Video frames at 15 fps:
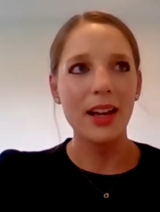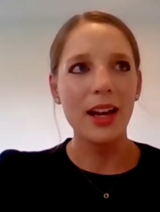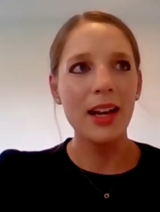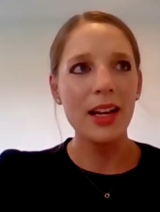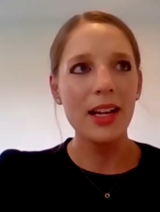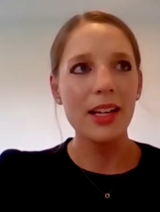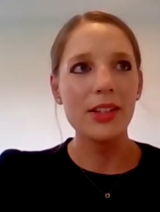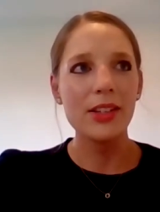
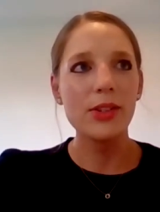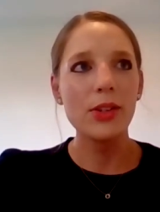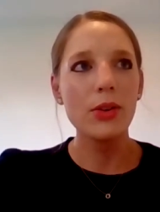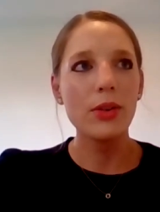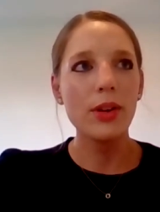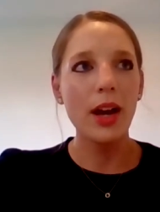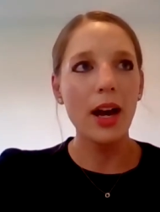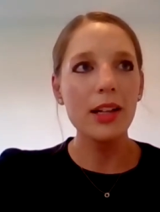Uh,
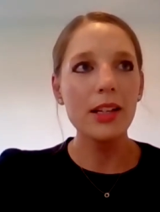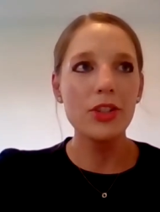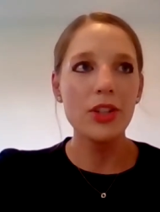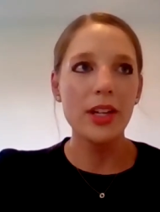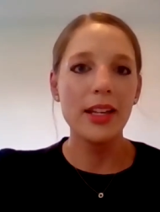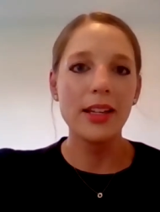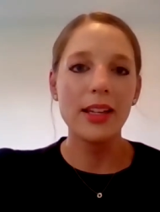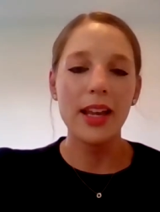so
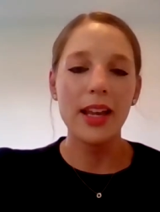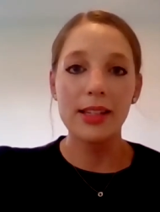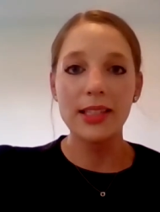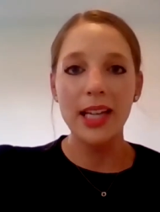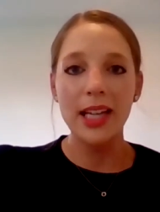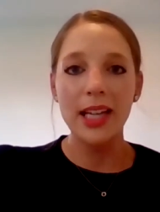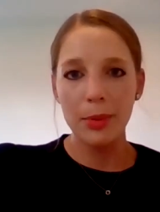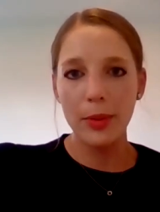collagen is a
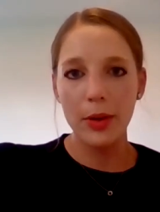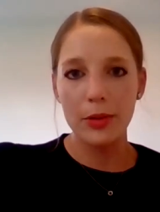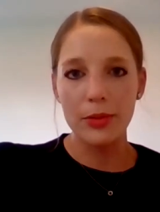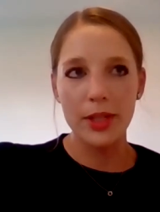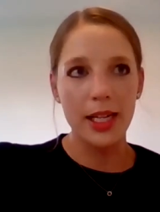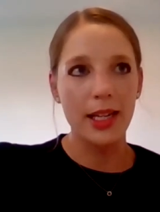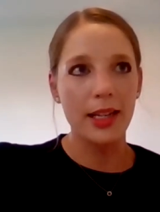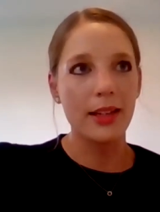type of
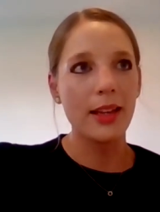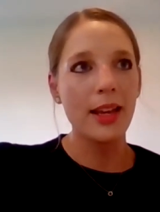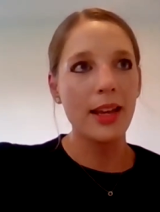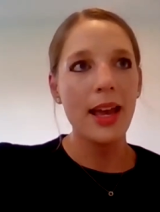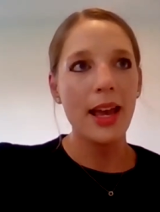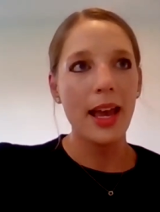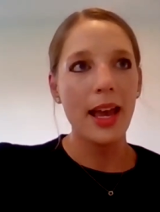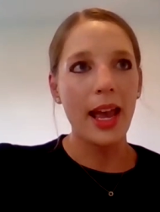protein,
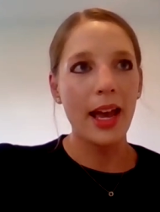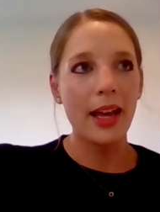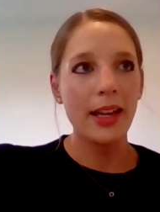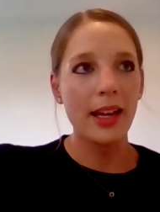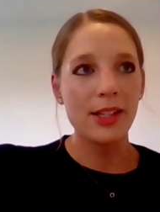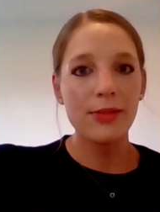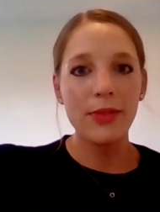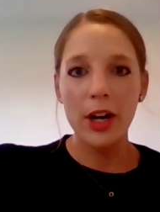and
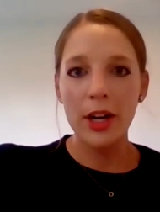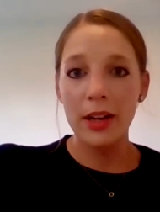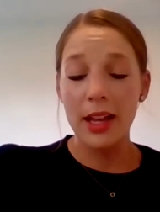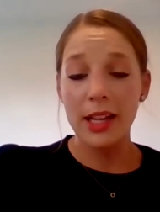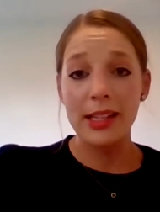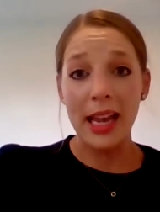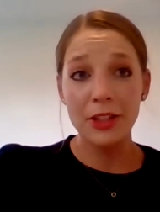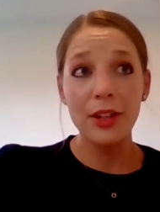it's far
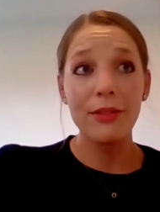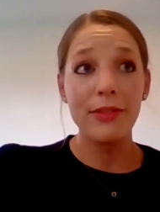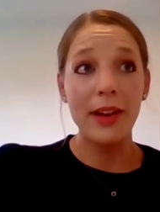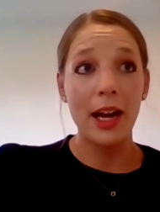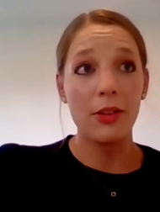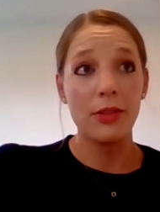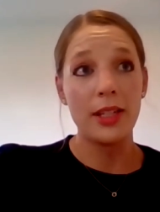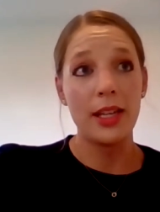it's actually
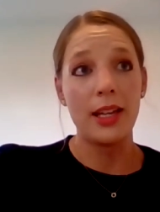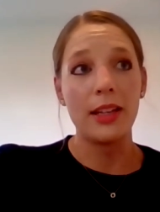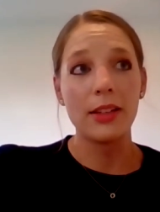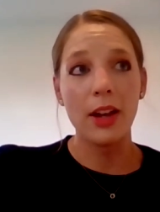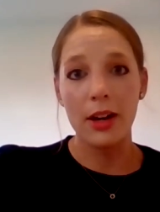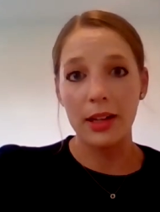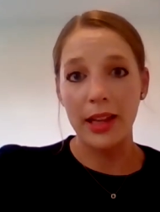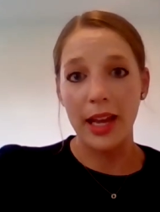found in
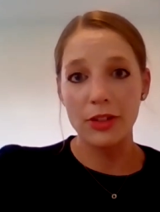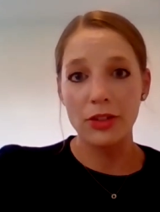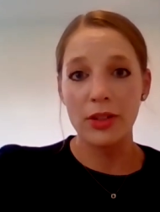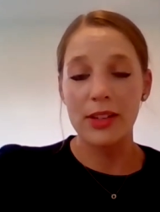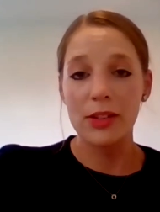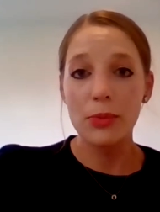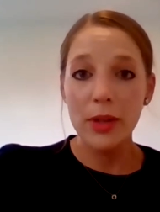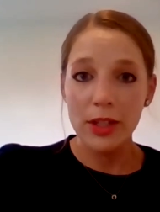
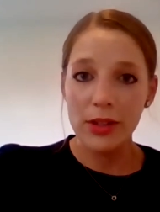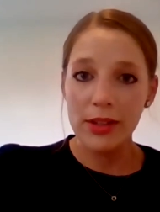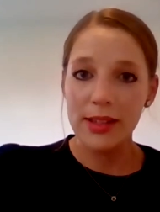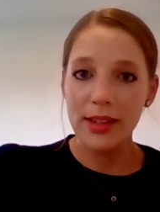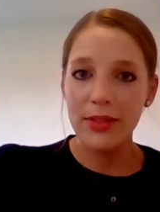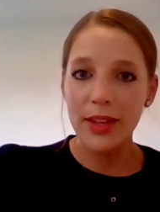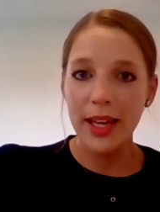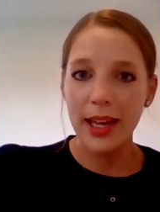cartilaginous regions
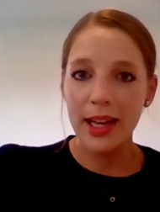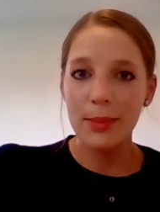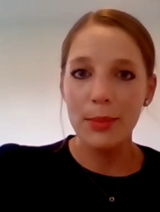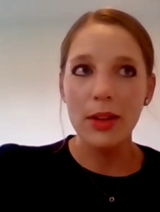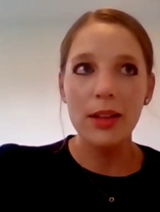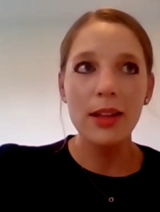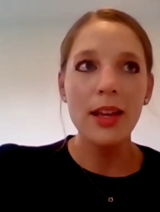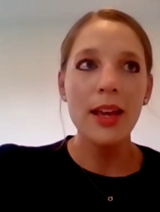of the
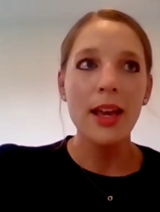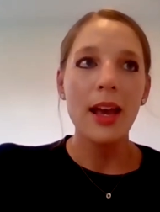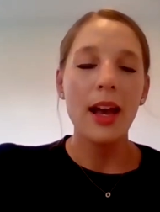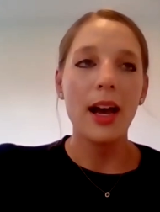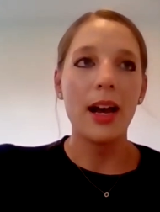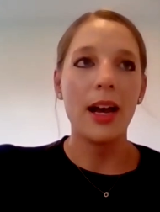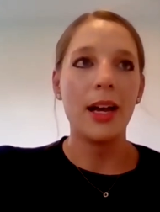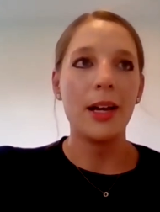animal.
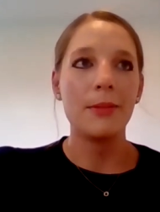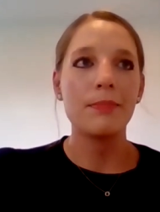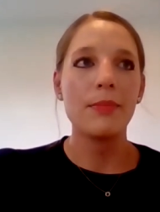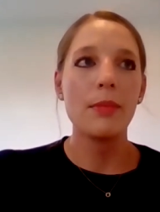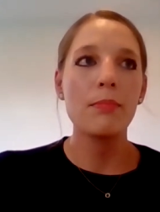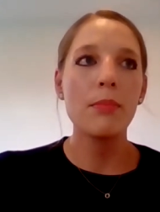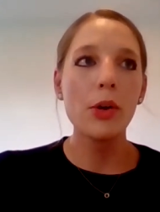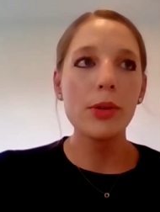Um,
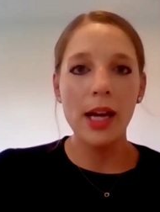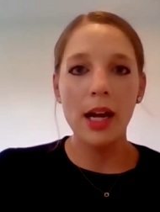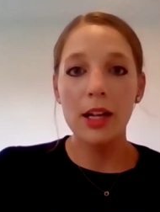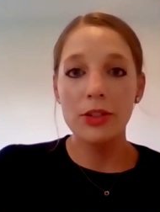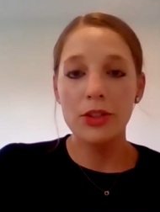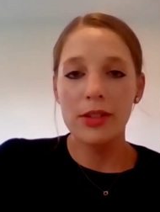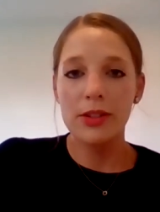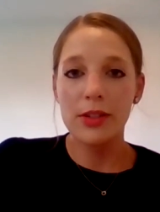most
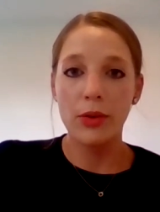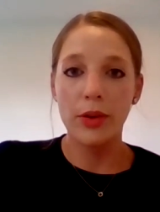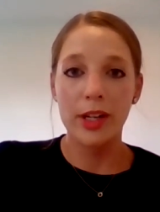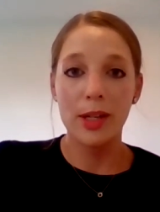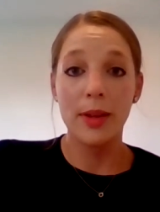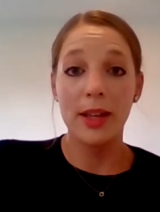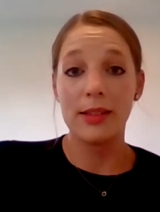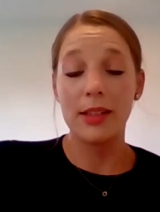collagens are going
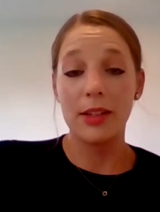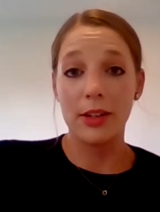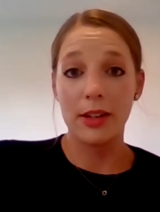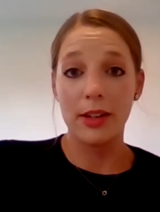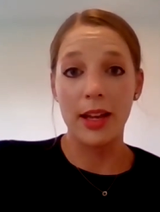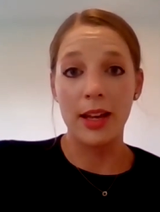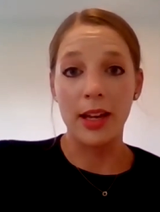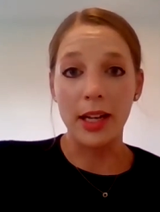to be
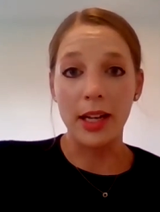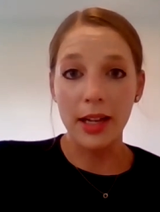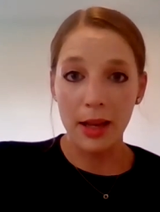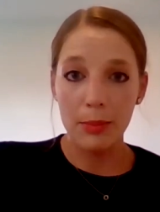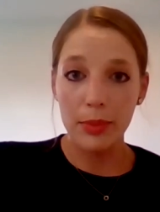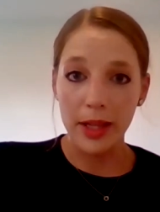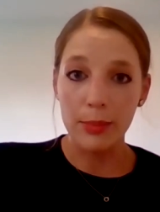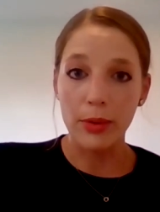considered an
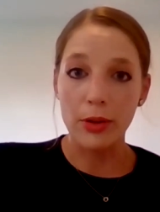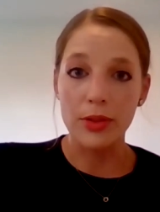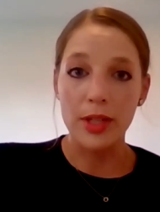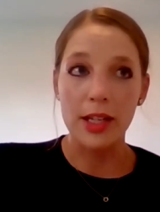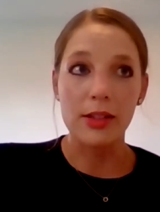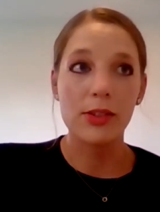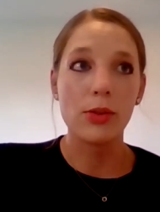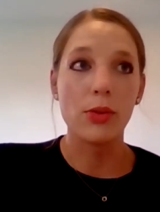incomplete
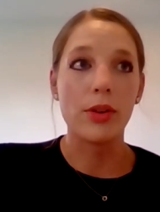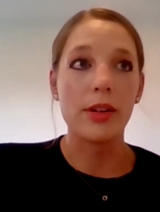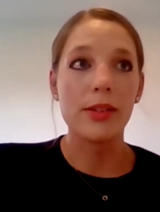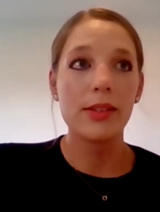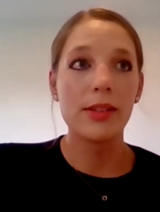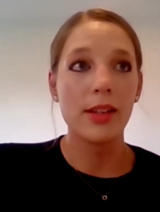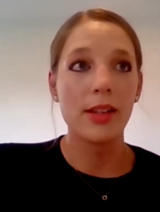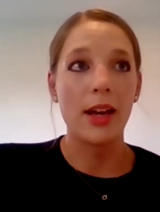protein source.